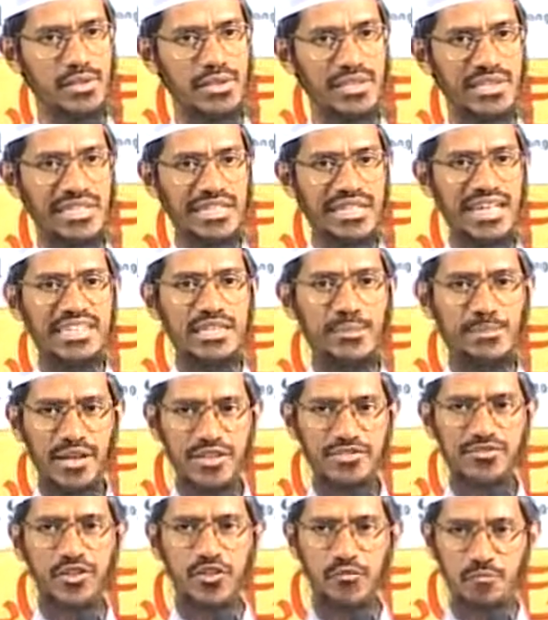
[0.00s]
Ye are the
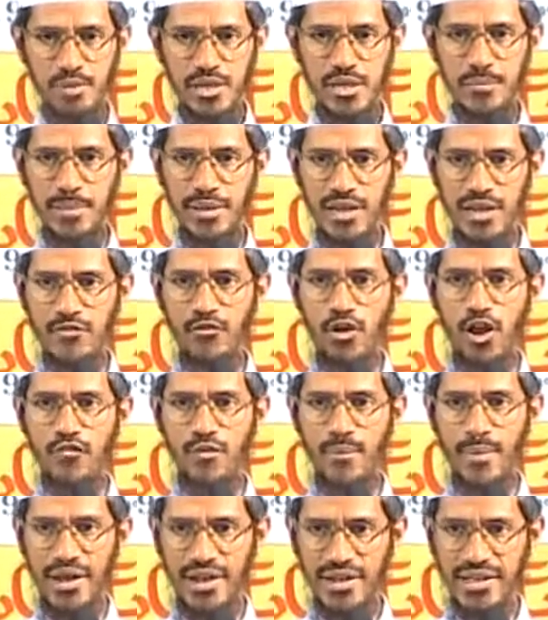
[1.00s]
best of people evolved for
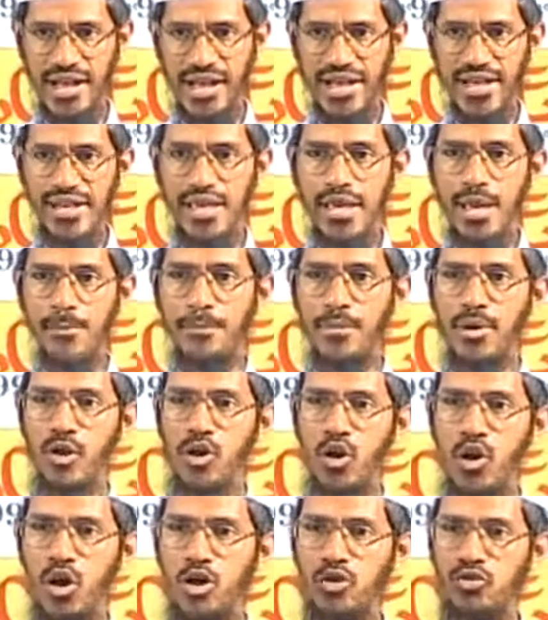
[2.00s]
mankind
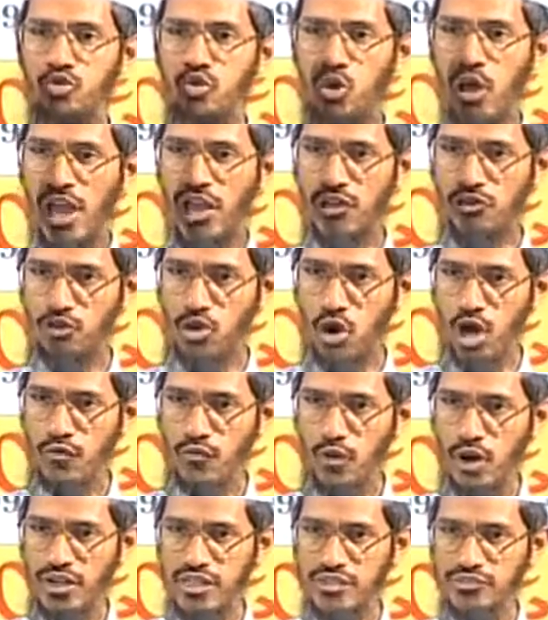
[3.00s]
because you enjoin
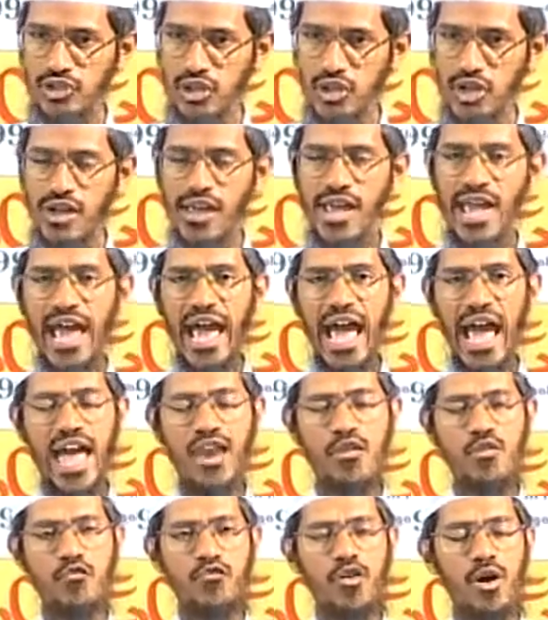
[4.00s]
what is good
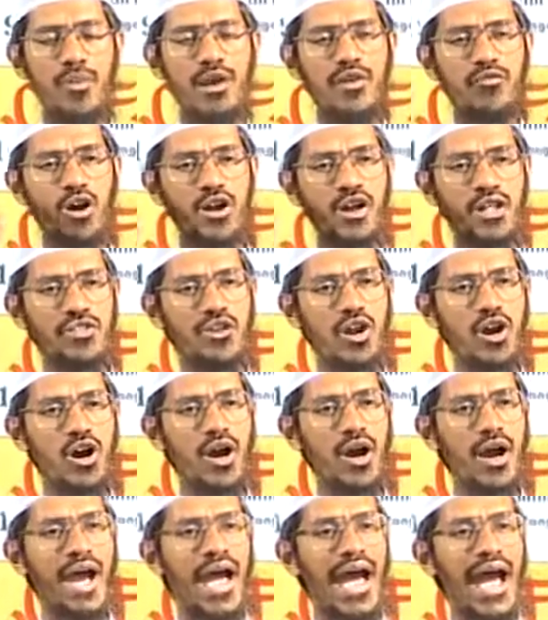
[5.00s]
and you forbid what is
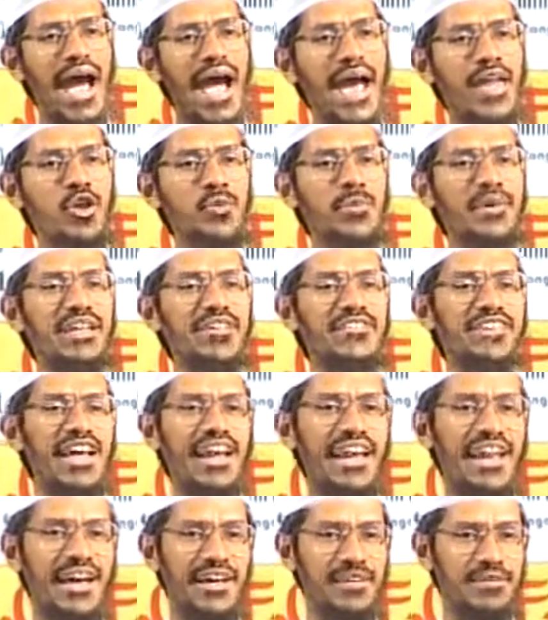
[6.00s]
wrong and you believe in
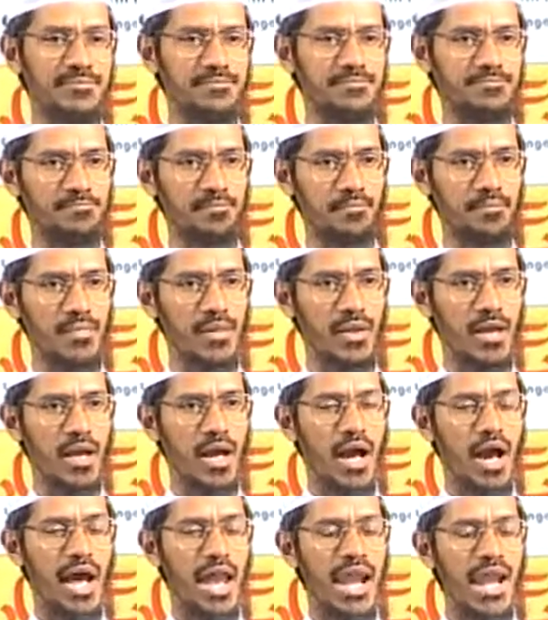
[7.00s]
Allah.
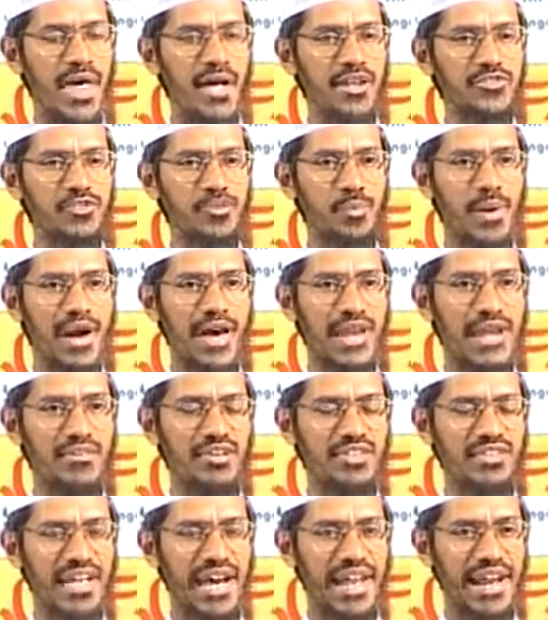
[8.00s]
Allah subhanahu
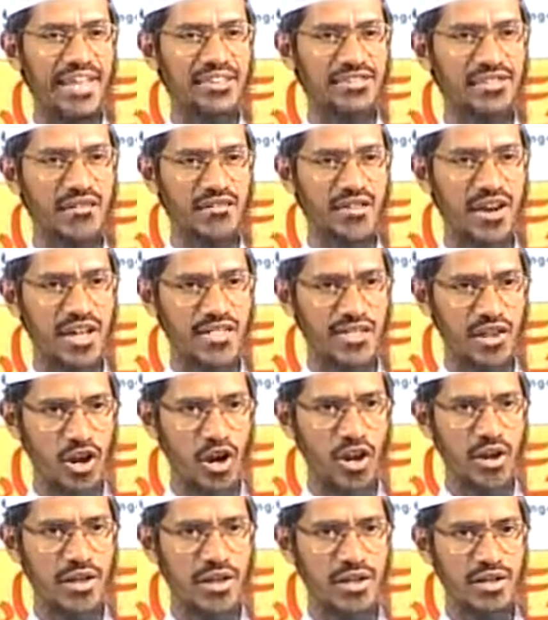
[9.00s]
wa ta'ala is giving us an
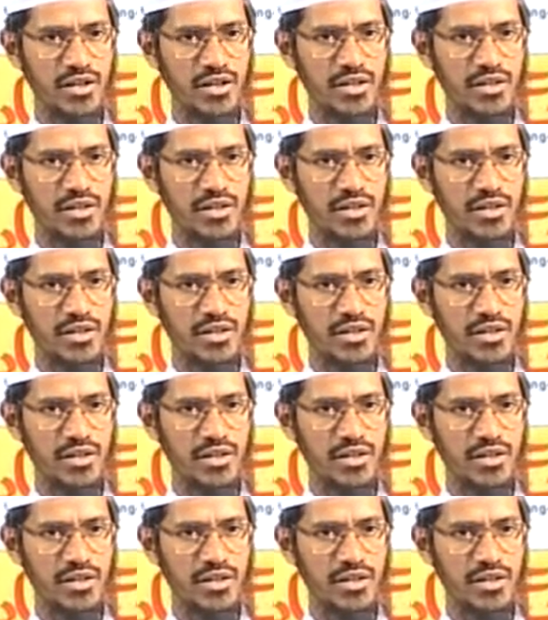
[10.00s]
honor